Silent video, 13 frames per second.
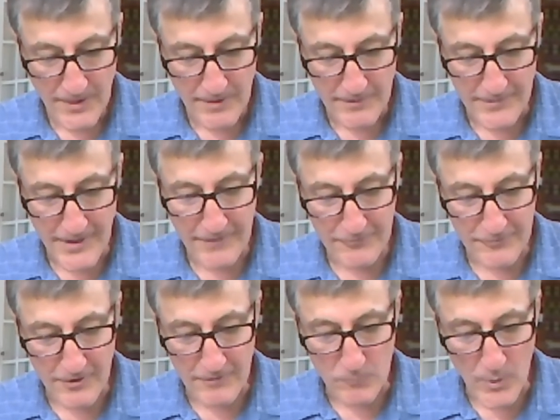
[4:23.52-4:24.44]
Dave
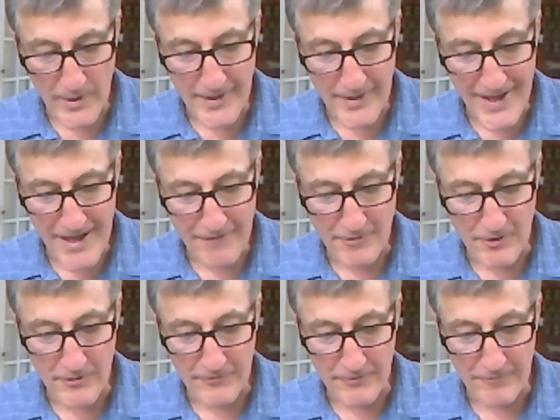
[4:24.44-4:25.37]
served one and a half
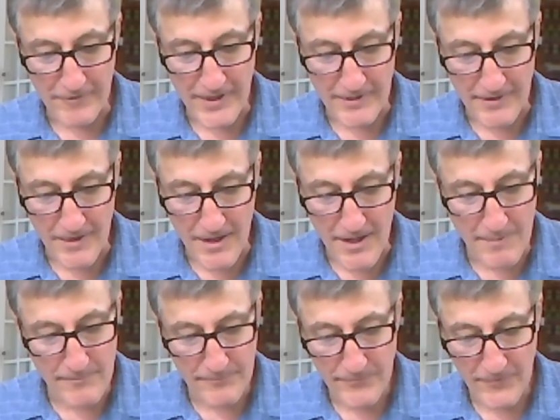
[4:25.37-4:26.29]
years in
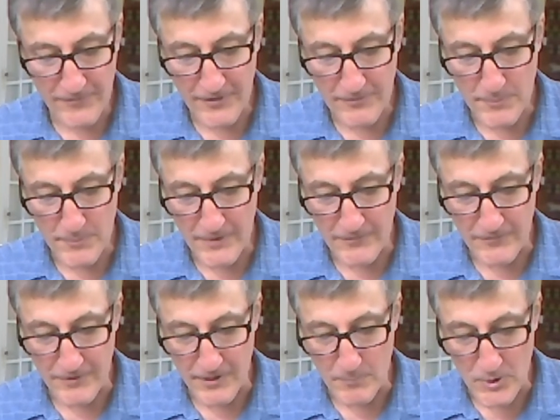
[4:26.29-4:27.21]
Vietnam, six months as
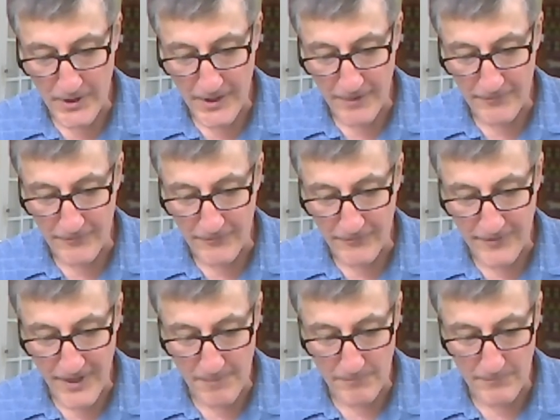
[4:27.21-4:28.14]
a communications
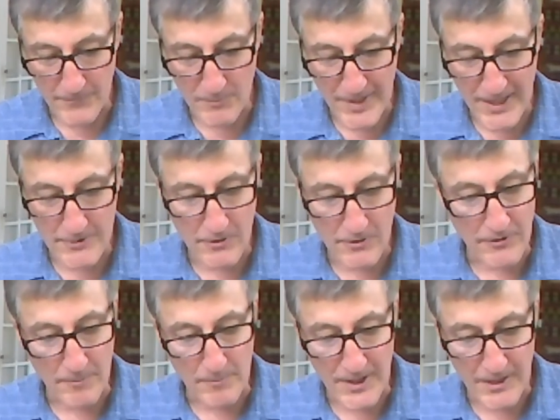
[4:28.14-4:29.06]
site commander in
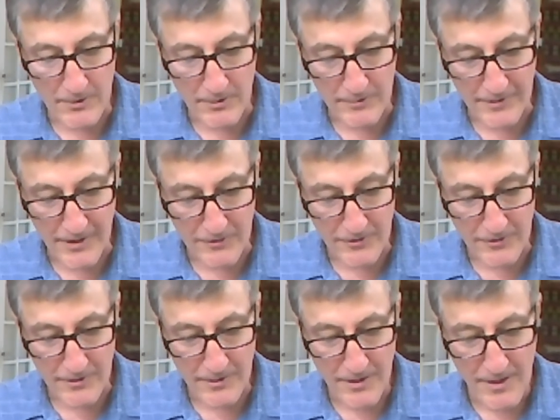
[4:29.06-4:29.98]
the Mekong
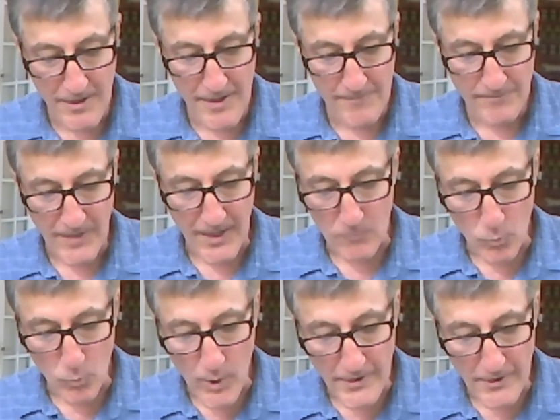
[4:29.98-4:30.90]
Delta, and
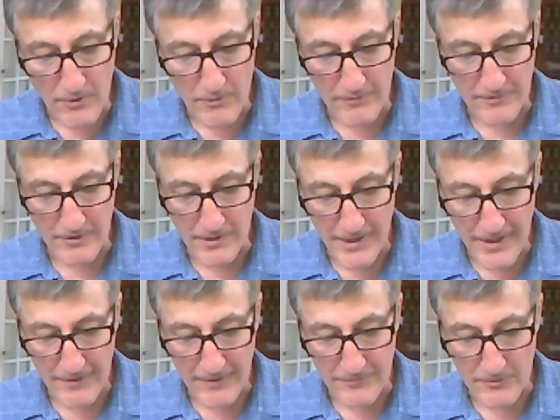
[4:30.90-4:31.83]
one year as a
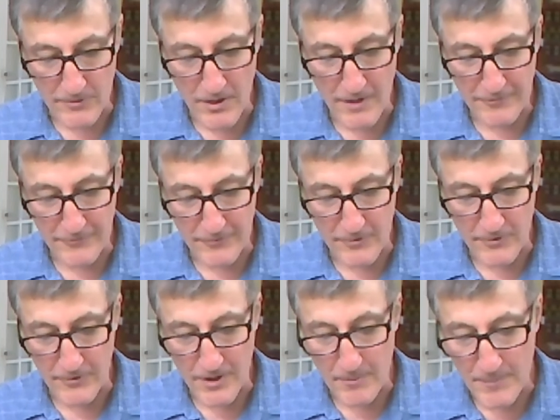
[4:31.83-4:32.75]
liaison officer to
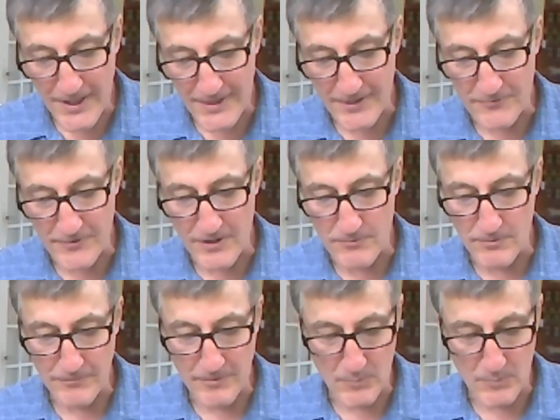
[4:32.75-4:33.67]
the commanding general
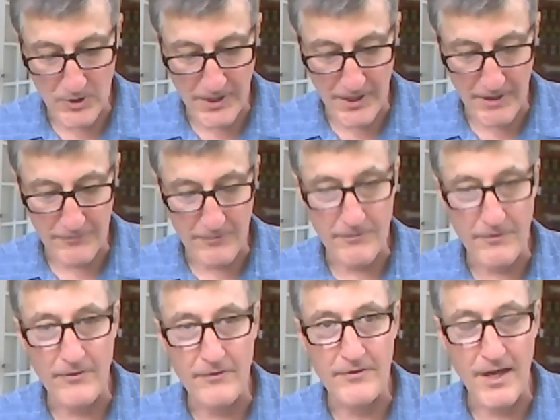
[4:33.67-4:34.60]
of communications
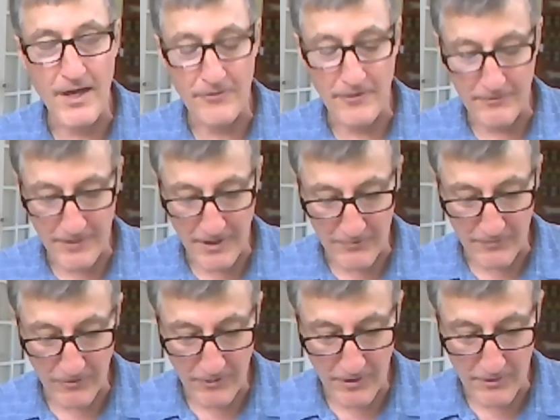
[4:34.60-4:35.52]
in the Southeast Asia
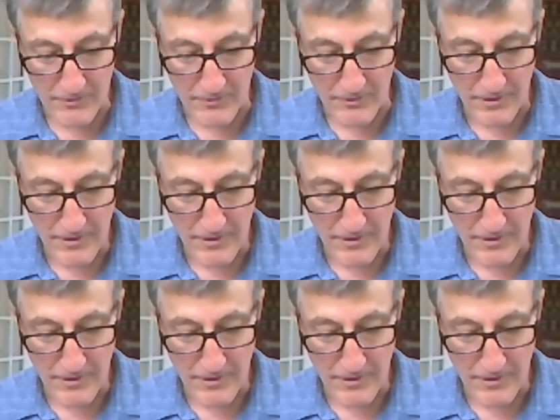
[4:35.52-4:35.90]
Theater.